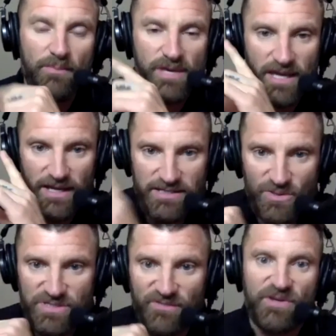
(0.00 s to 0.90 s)
because
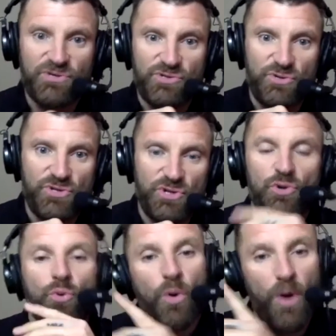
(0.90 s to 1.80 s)
those officials who
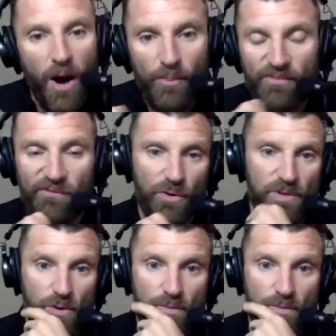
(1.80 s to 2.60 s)
do will outperform you.